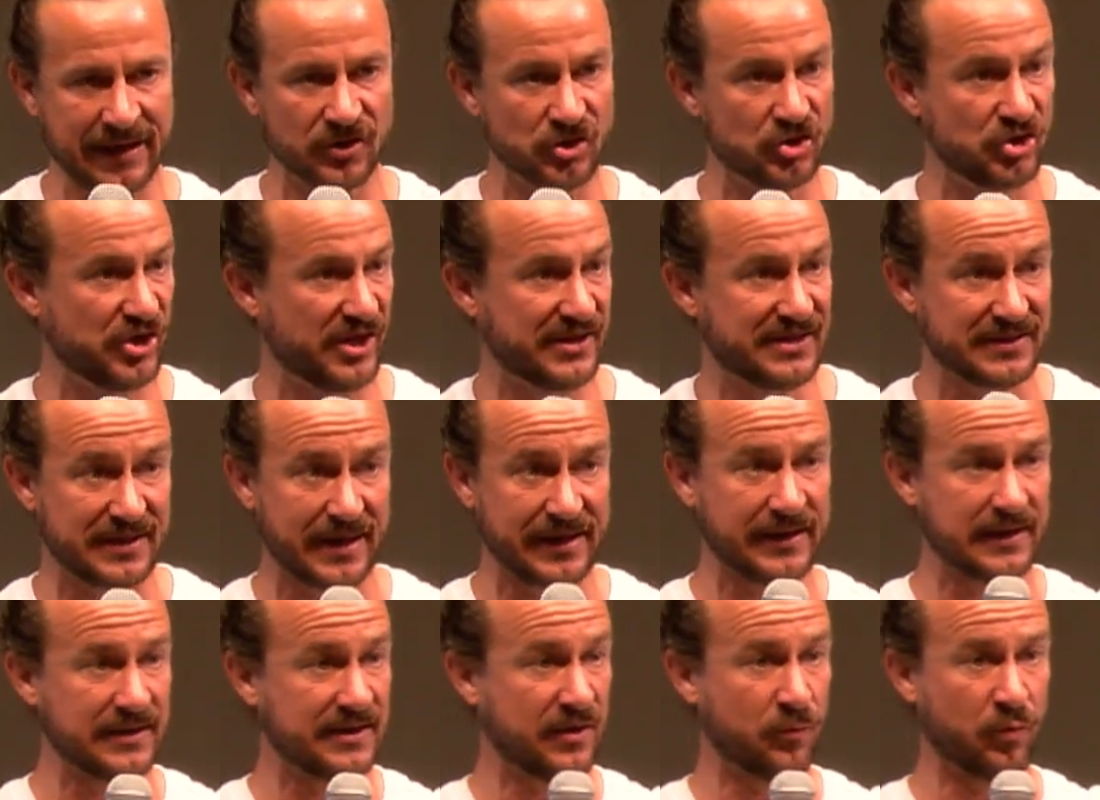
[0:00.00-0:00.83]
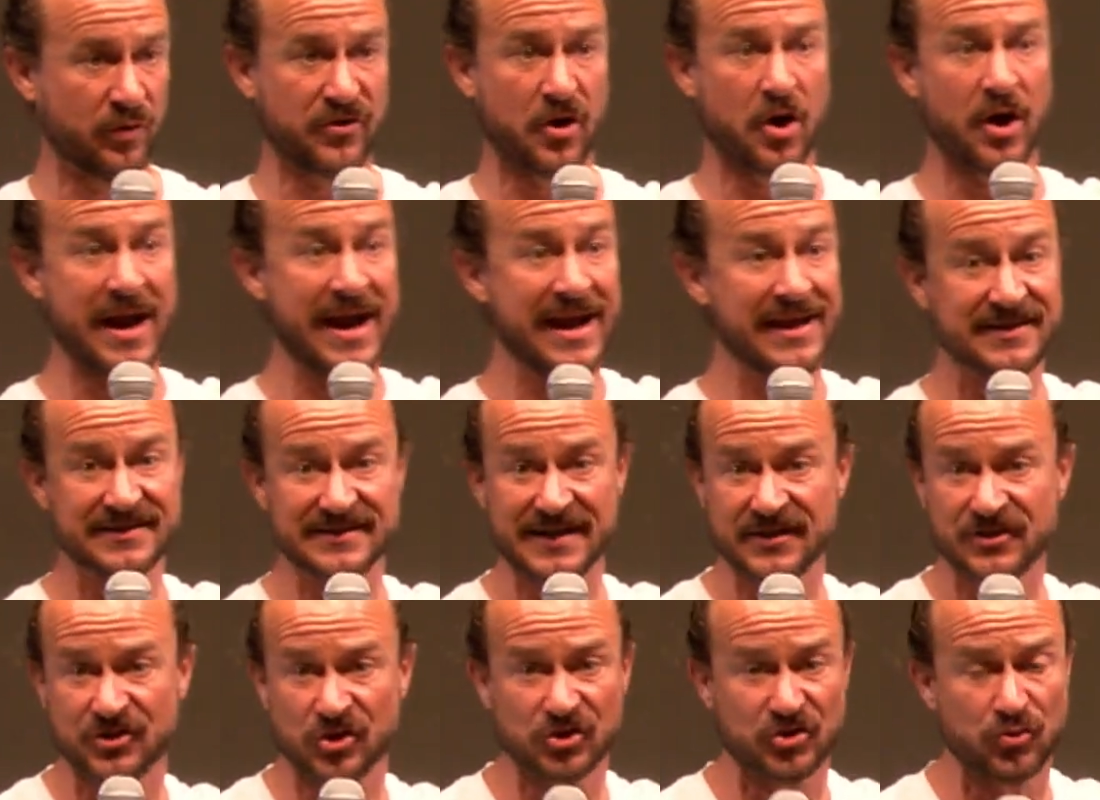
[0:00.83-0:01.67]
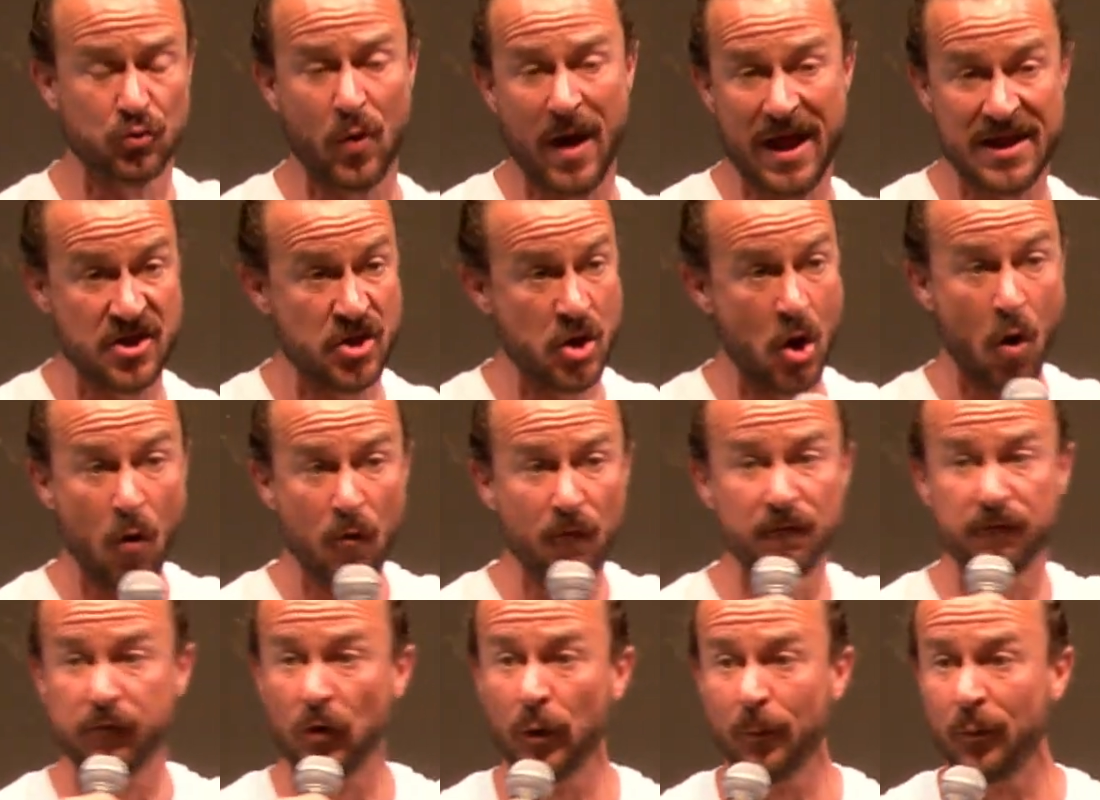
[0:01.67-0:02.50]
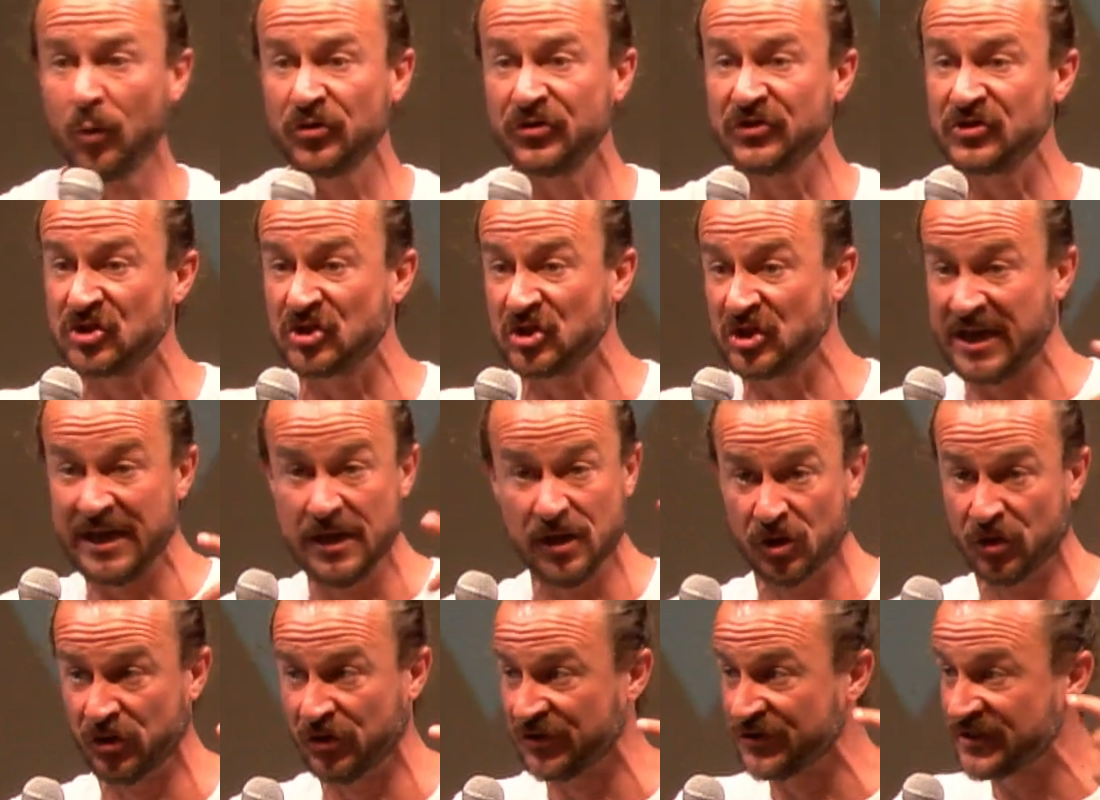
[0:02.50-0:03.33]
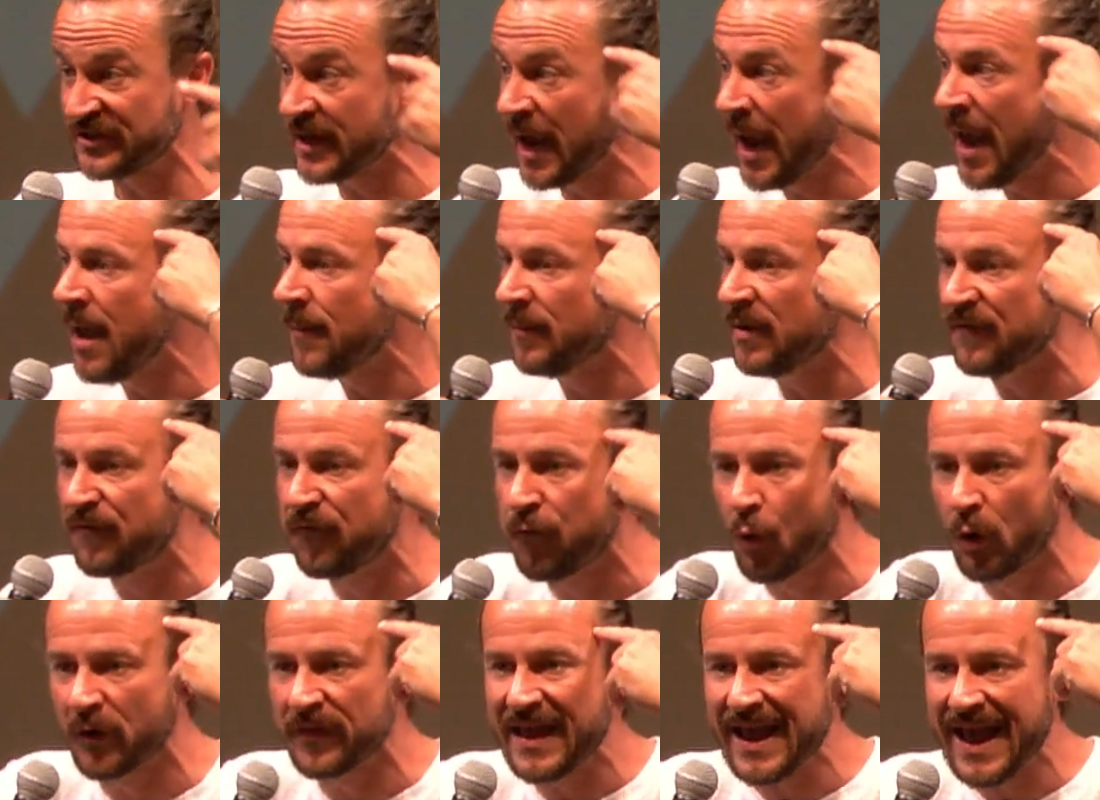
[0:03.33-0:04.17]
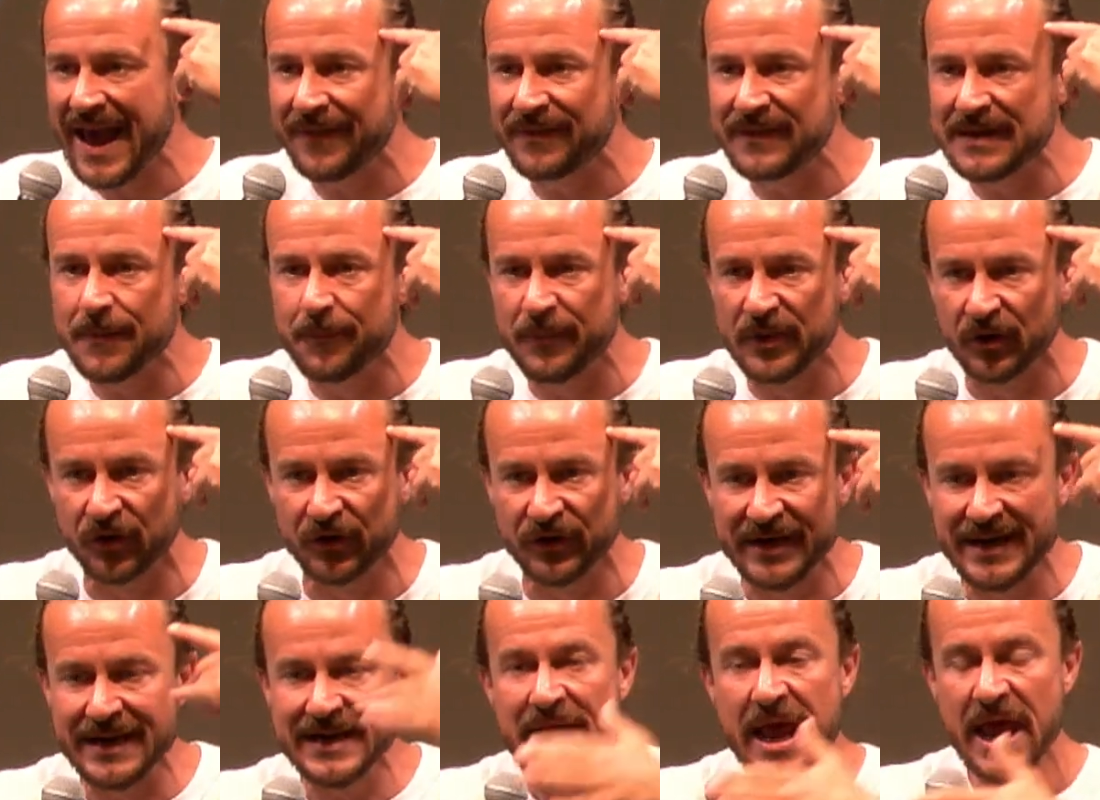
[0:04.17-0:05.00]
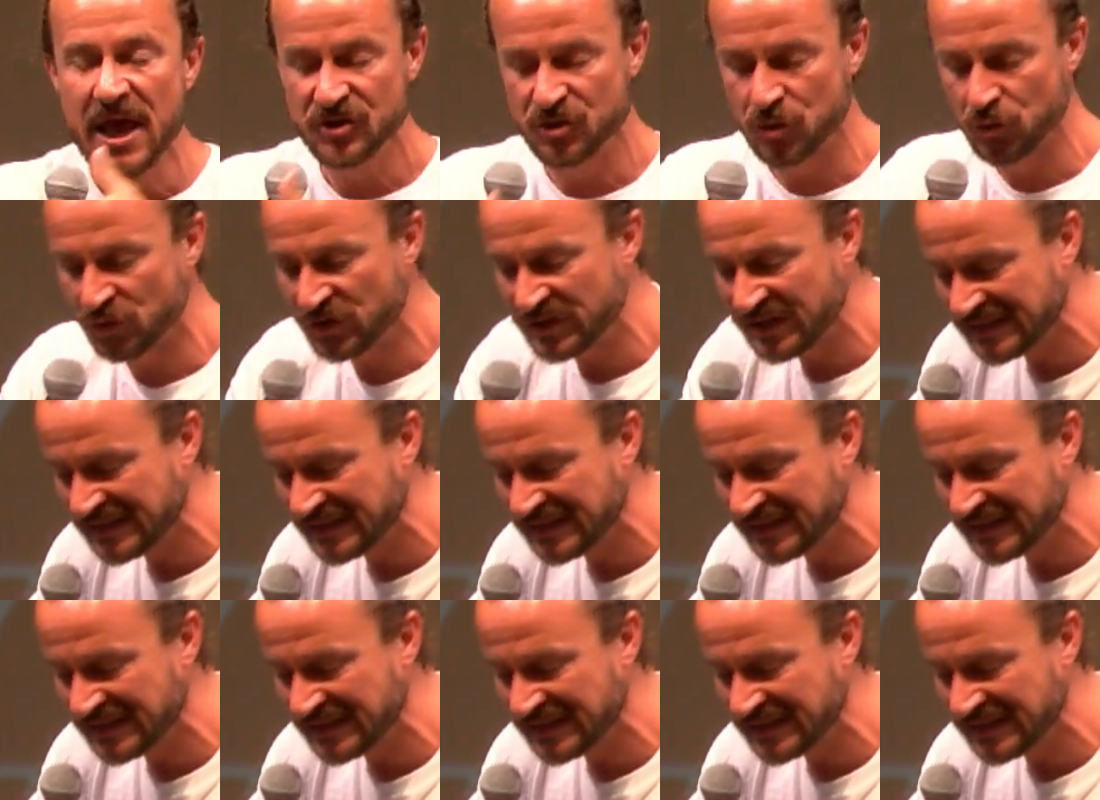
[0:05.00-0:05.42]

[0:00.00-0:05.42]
just like it did with our ancestors who had no verbal skills before they had the ability to